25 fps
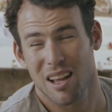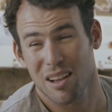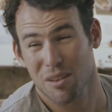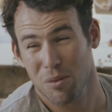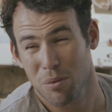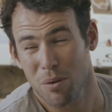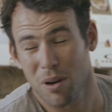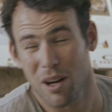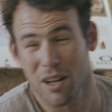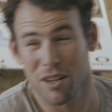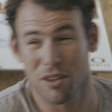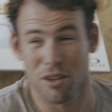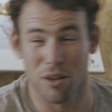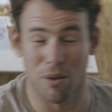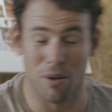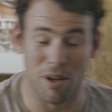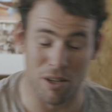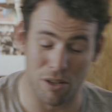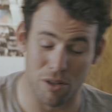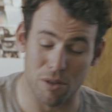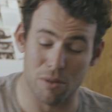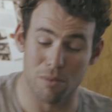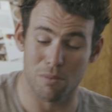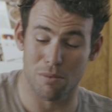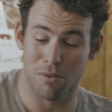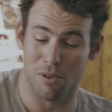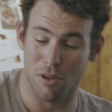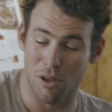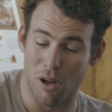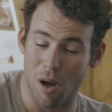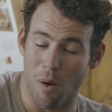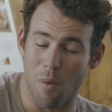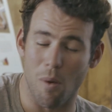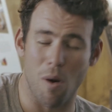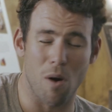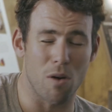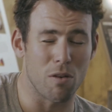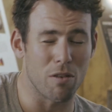That's what I do. I do
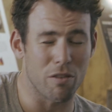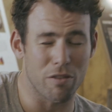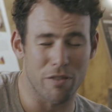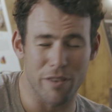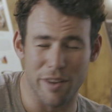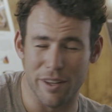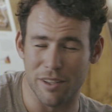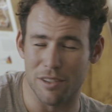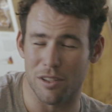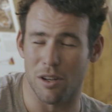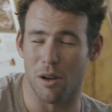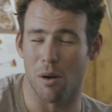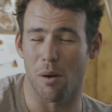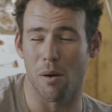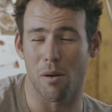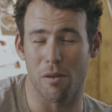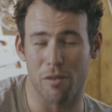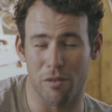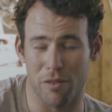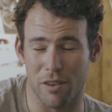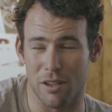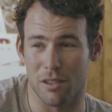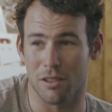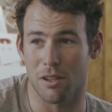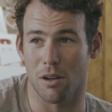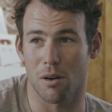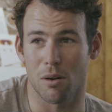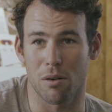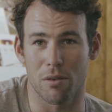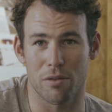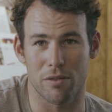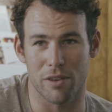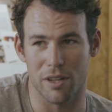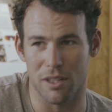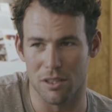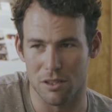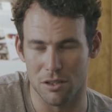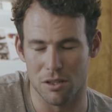go over things, go over things, go
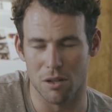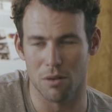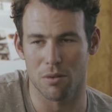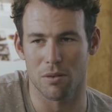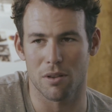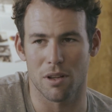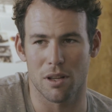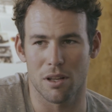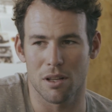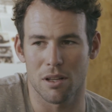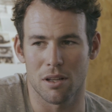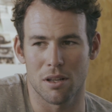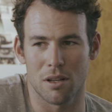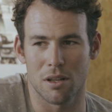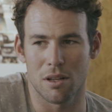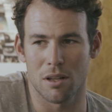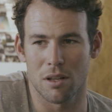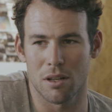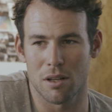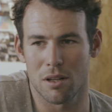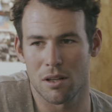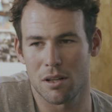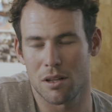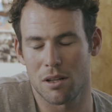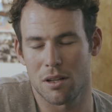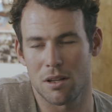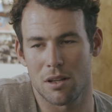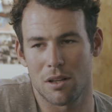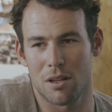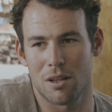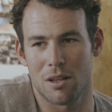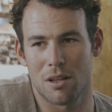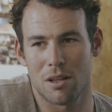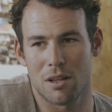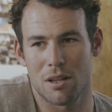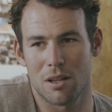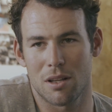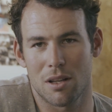over things so that
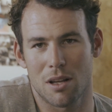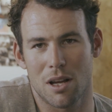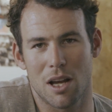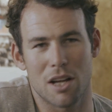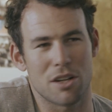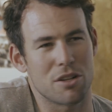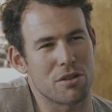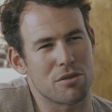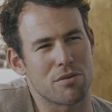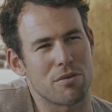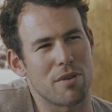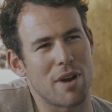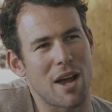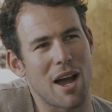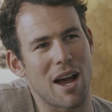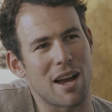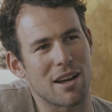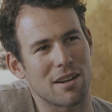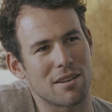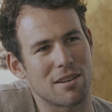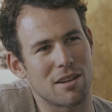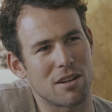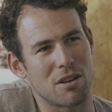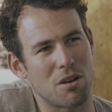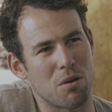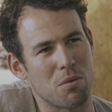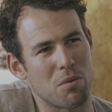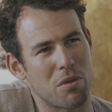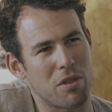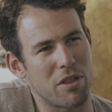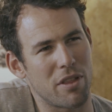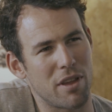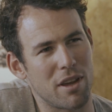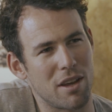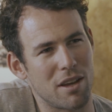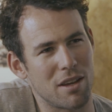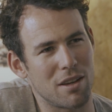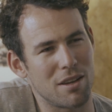I just react. I don't
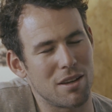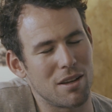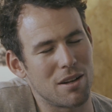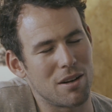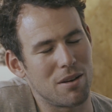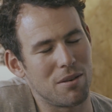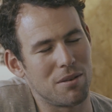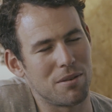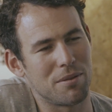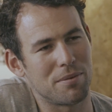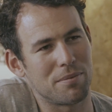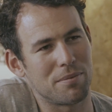think, you know.